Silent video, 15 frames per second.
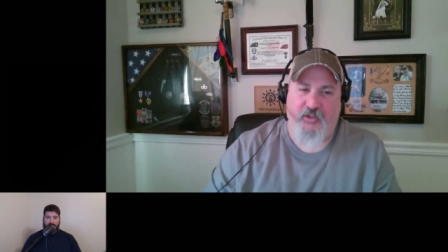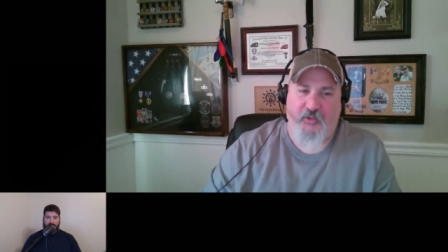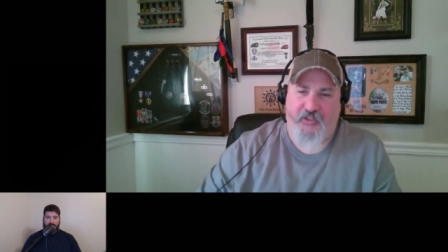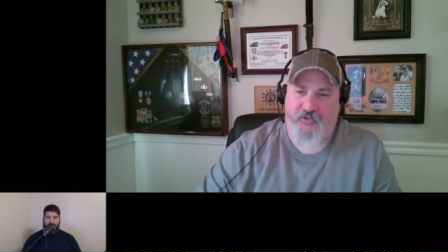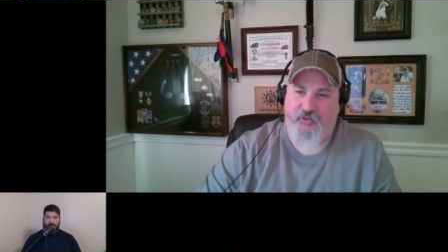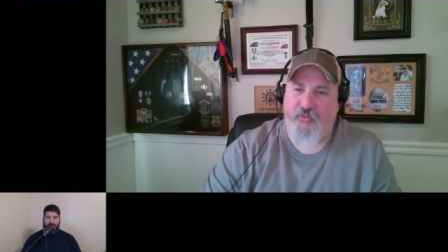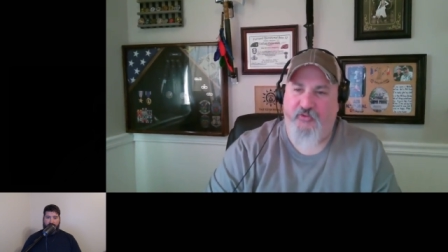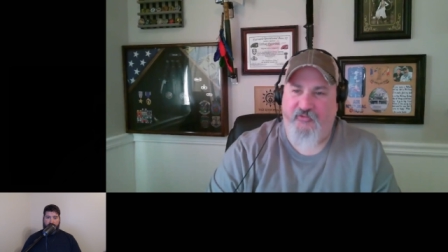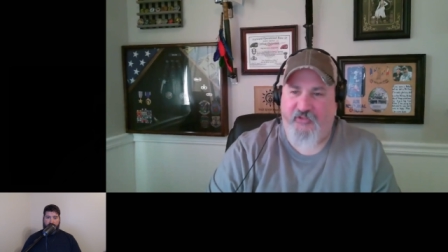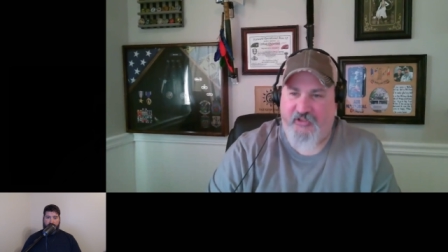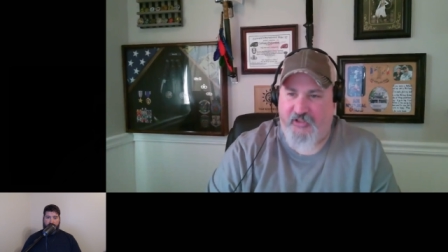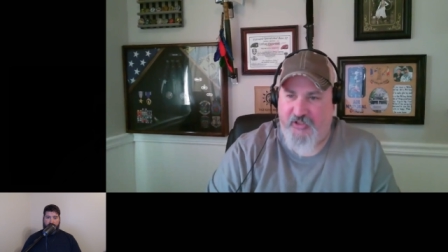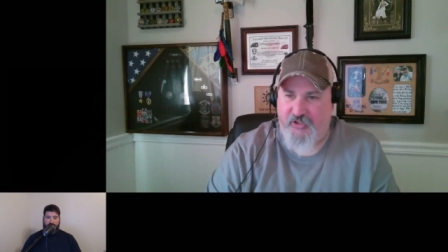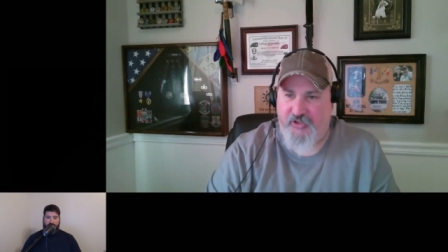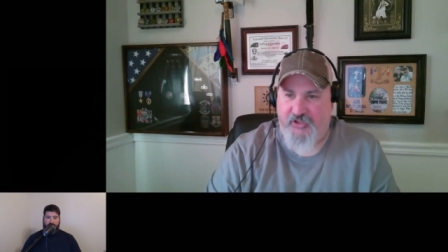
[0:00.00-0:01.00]
out to a
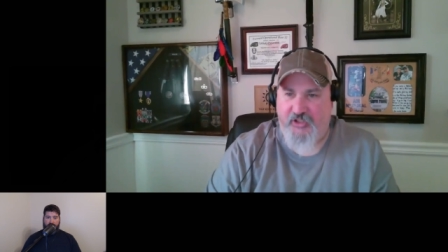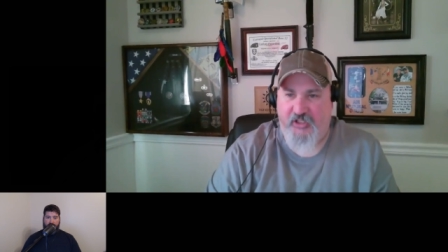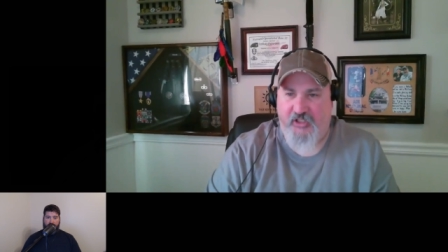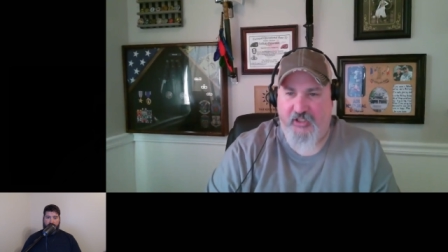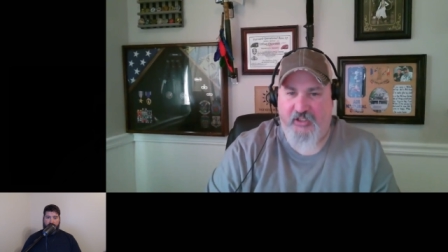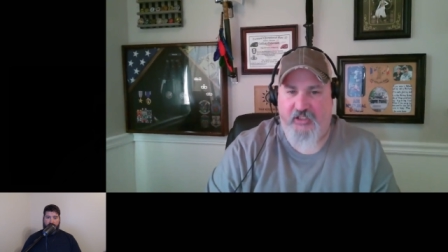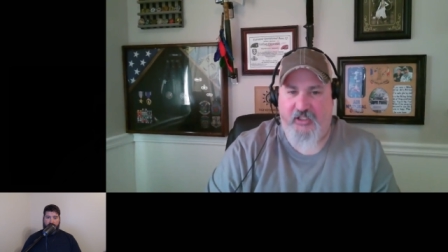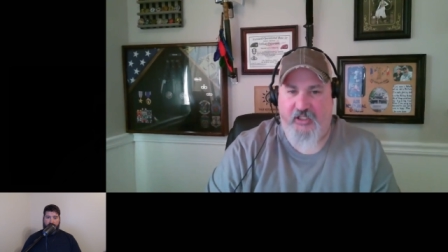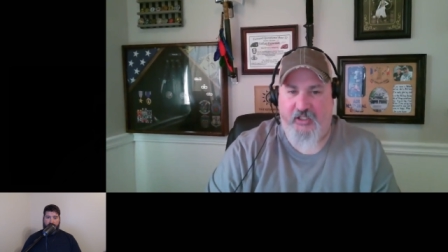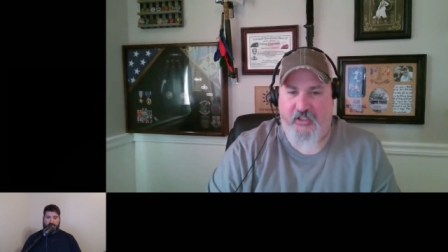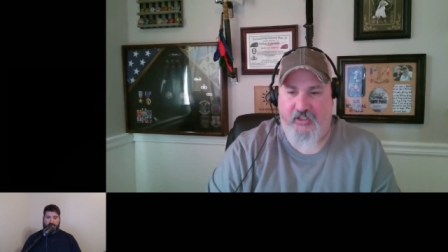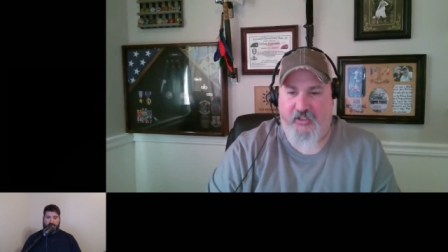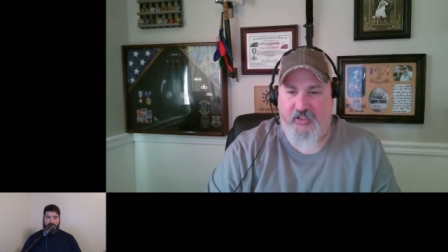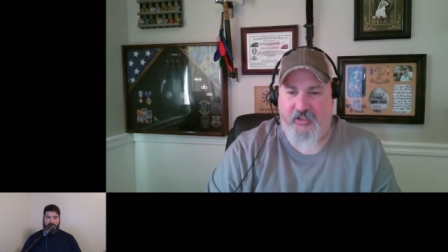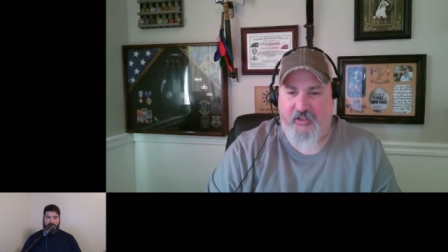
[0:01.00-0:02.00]
village
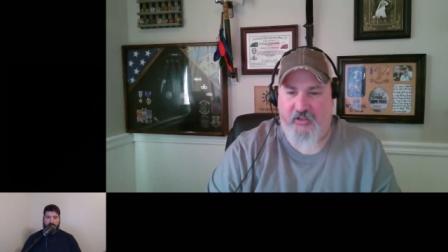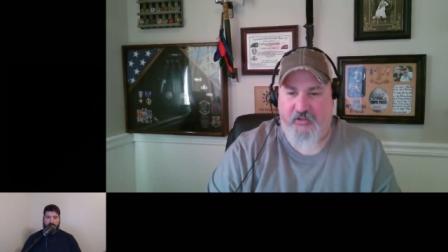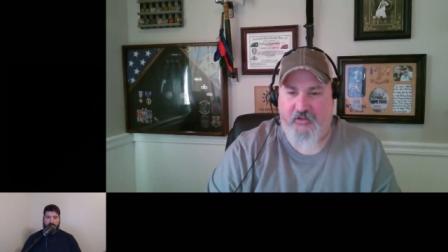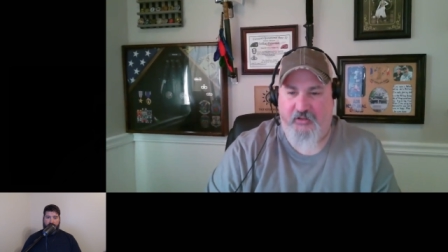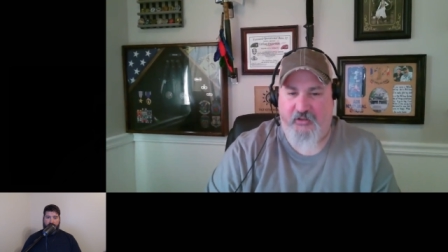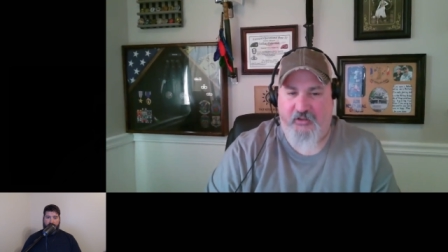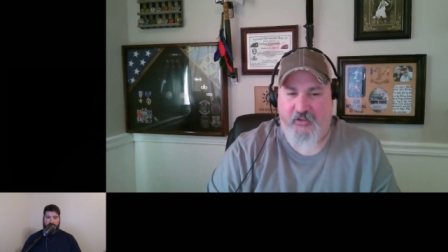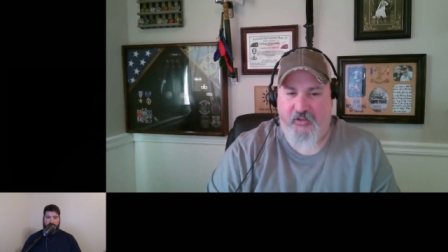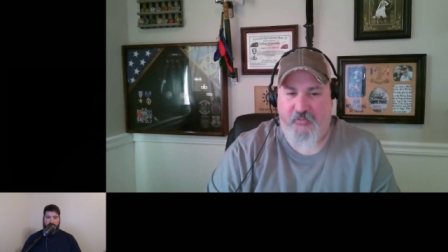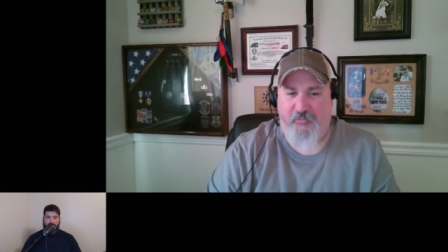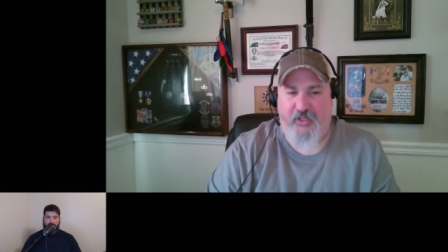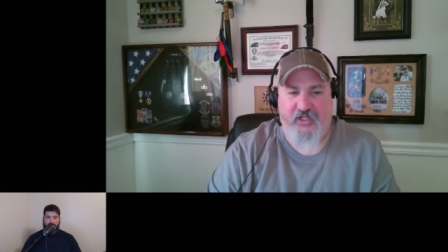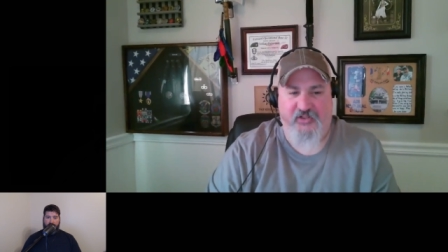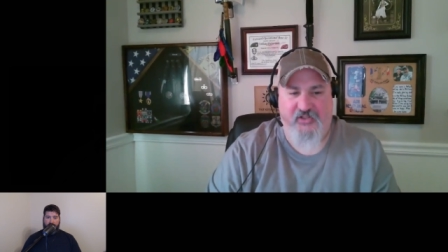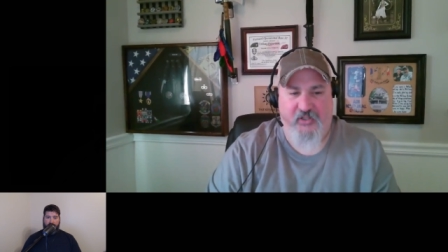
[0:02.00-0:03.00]
and uh, and
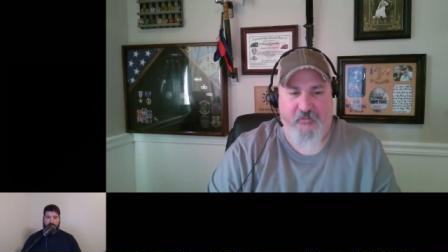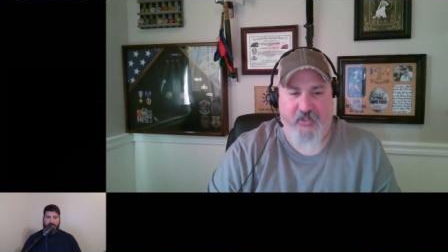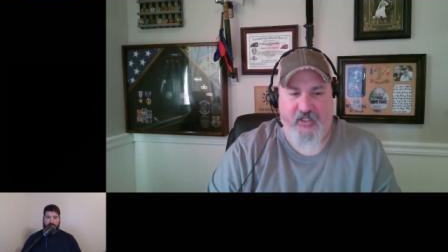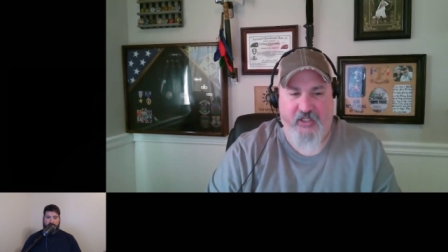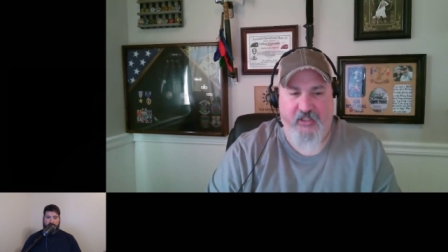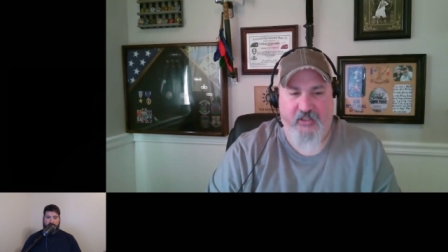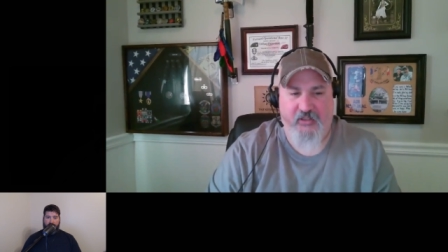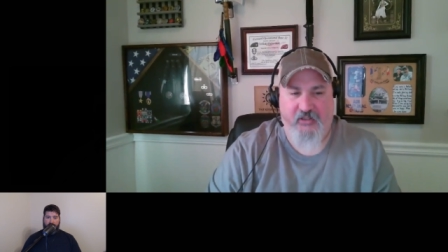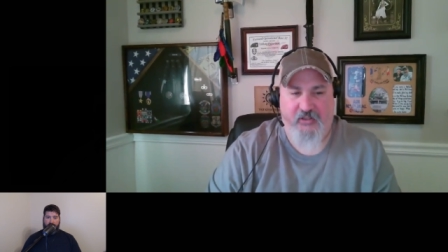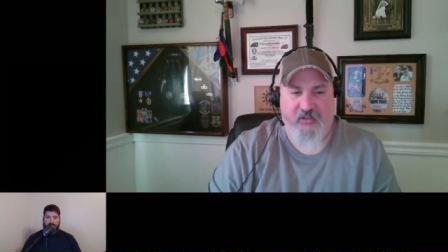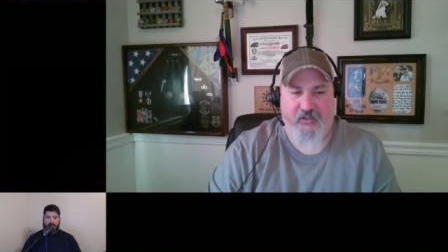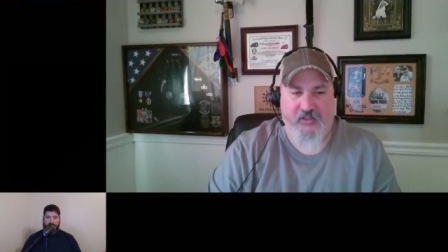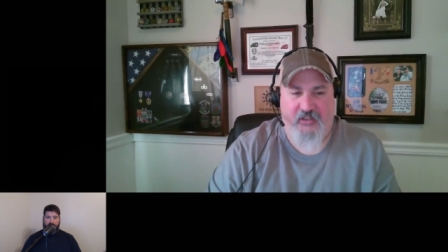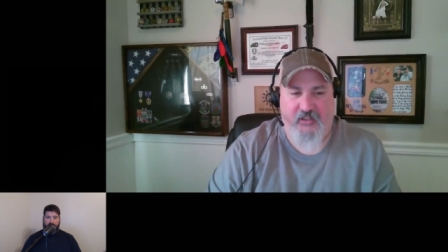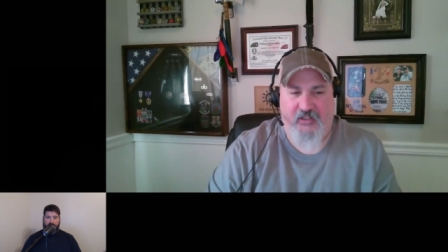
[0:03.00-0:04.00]
puck somebody
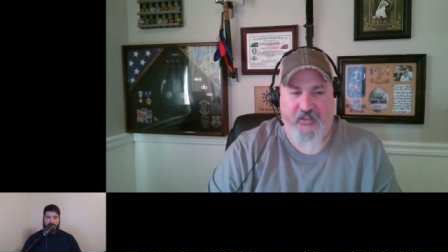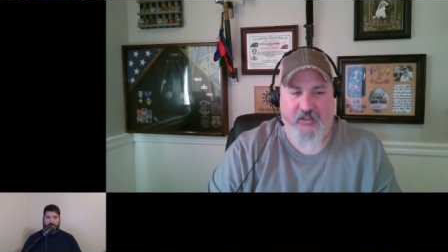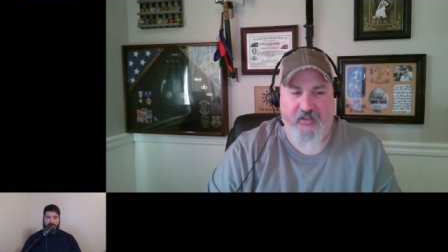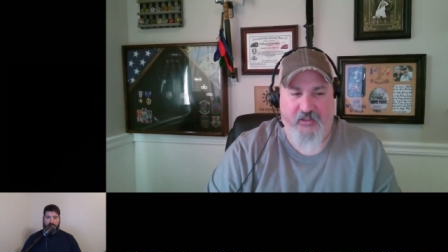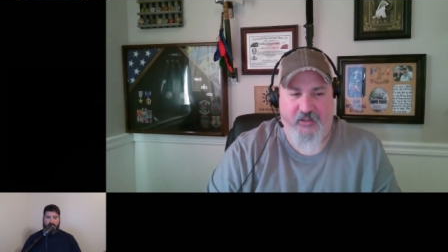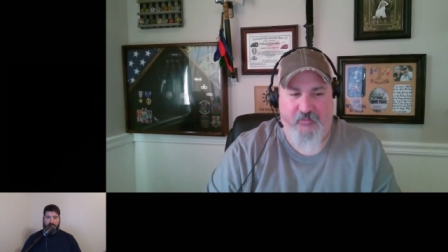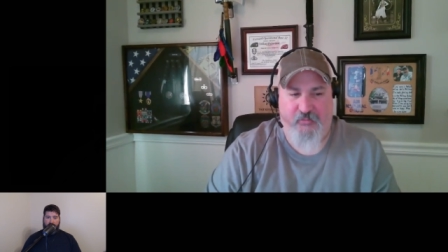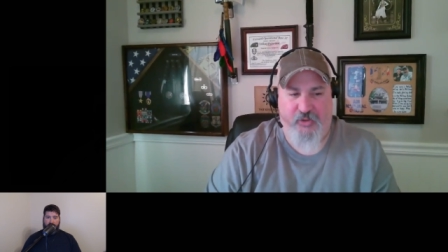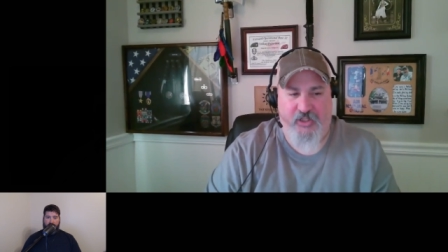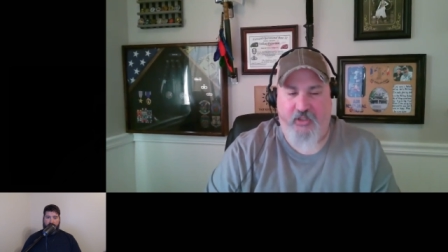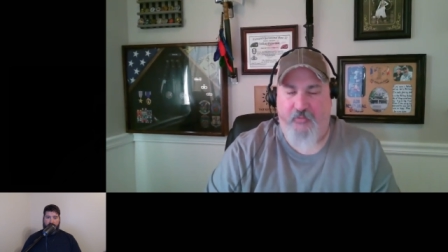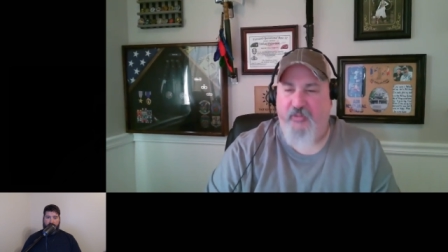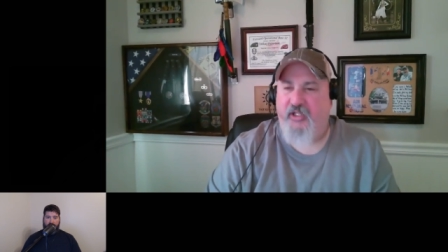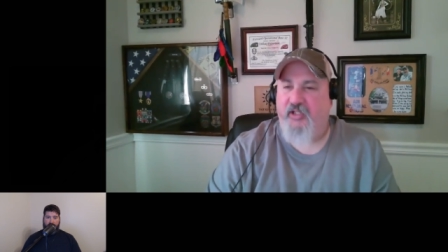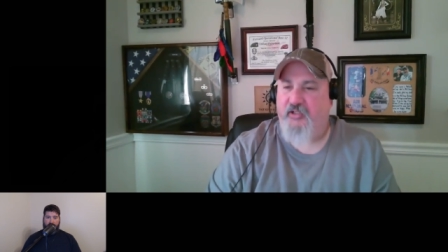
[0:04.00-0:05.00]
uh, and bring
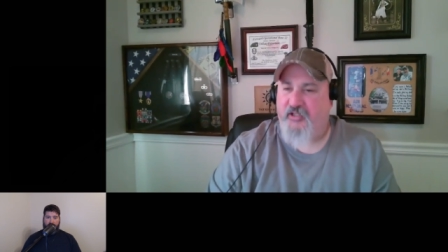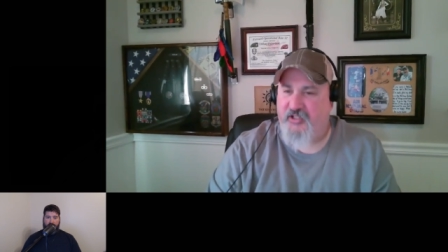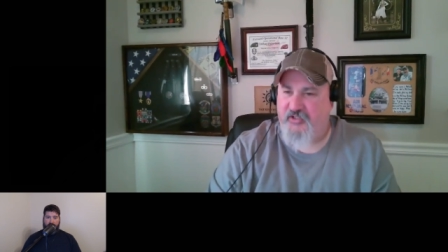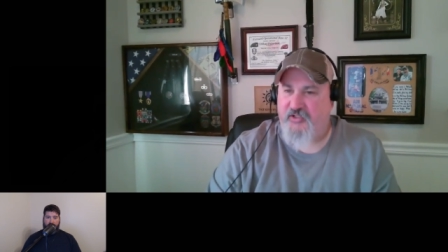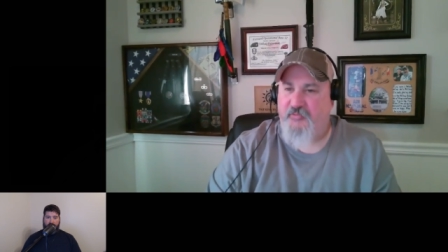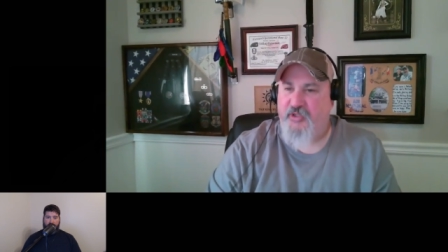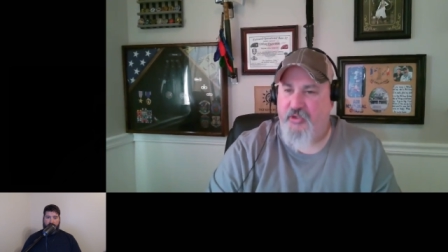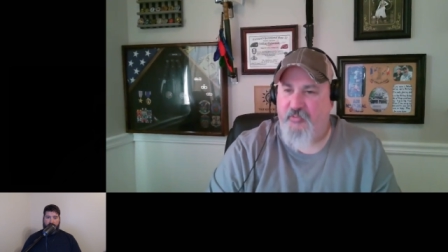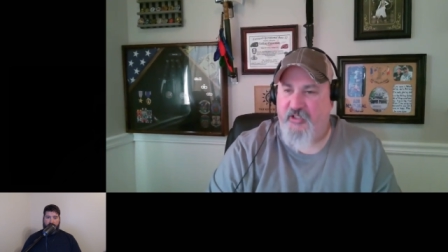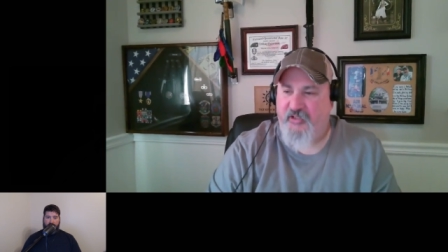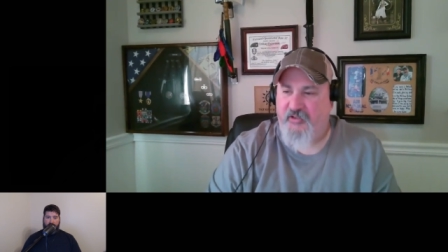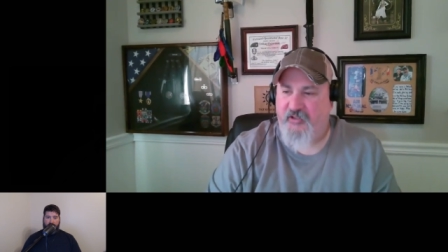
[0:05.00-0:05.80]
them in, get some HUMINT